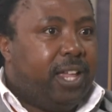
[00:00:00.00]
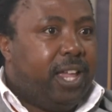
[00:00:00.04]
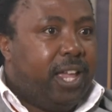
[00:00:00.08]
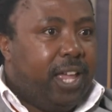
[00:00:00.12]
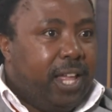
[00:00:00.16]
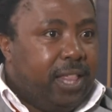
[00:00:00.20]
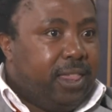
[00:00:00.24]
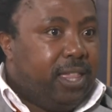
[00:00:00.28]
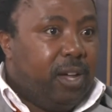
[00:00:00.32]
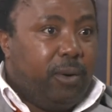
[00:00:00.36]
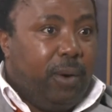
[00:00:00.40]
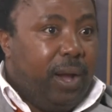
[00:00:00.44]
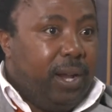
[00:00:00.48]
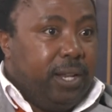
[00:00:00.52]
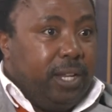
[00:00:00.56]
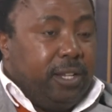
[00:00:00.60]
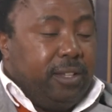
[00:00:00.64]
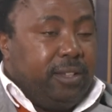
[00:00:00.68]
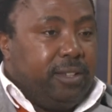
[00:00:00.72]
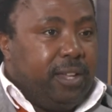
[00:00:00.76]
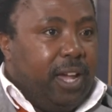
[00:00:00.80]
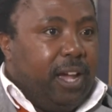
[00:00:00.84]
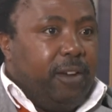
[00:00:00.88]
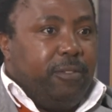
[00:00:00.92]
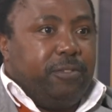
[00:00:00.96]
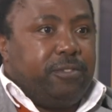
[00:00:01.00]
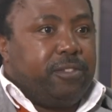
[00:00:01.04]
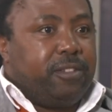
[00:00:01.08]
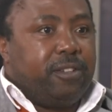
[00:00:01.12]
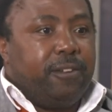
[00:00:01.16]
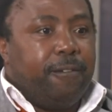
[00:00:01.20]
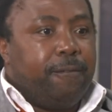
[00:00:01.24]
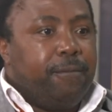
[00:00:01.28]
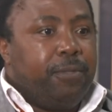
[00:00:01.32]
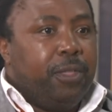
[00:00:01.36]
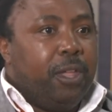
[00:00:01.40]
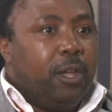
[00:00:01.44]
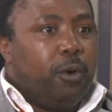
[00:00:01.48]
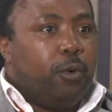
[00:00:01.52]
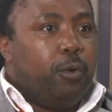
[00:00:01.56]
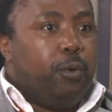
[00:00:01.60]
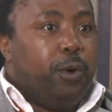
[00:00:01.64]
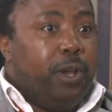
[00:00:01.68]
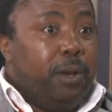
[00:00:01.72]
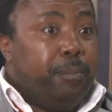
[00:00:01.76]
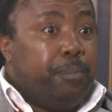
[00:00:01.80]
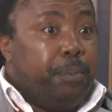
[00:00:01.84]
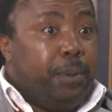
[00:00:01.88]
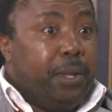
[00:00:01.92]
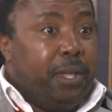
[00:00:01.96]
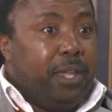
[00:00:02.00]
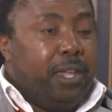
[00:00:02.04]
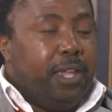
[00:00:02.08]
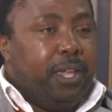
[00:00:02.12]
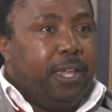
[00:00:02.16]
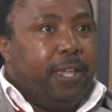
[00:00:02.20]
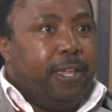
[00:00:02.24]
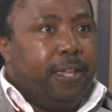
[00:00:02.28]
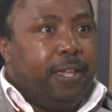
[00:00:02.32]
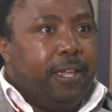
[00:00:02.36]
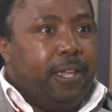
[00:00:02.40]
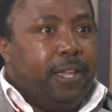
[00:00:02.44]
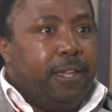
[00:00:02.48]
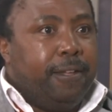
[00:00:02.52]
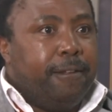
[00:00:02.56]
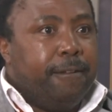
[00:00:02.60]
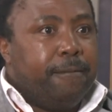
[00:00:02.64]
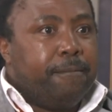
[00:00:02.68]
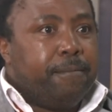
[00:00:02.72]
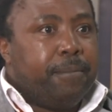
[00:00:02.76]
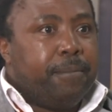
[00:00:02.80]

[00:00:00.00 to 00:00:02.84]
and the one in Delft, will be,